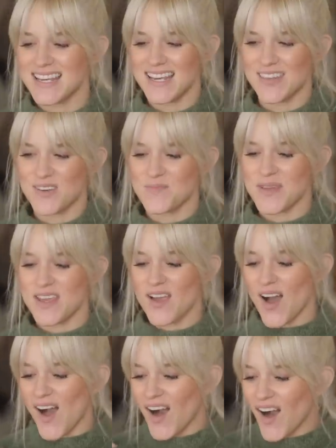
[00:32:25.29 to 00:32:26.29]

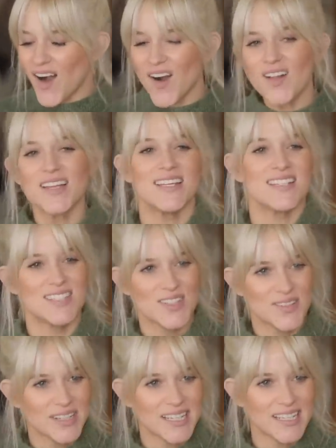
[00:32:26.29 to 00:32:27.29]
possibilities? Either be all
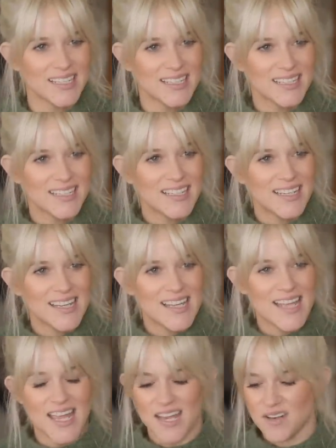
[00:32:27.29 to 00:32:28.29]
into it, yeah,
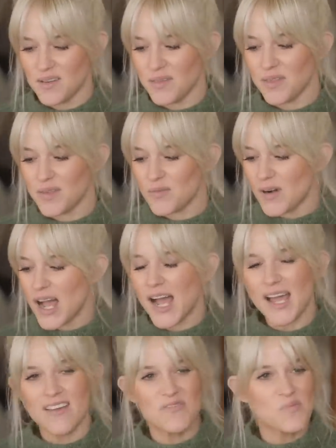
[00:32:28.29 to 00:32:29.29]
and
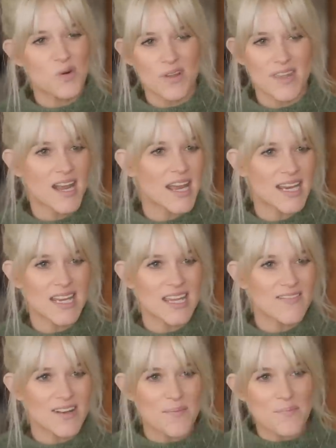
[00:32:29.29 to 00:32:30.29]
thrive more than I can
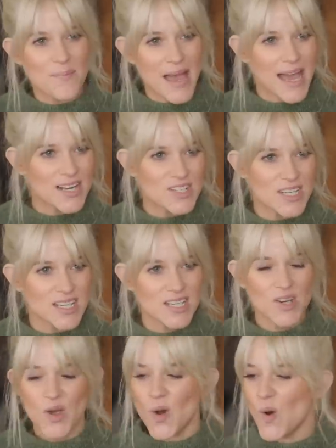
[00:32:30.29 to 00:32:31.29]
even
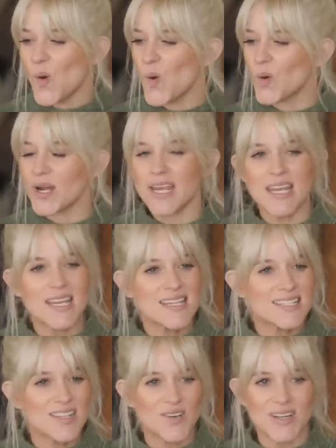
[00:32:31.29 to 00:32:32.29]
imagine, or he
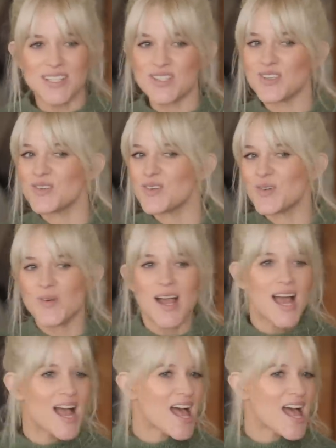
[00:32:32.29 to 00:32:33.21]
is going to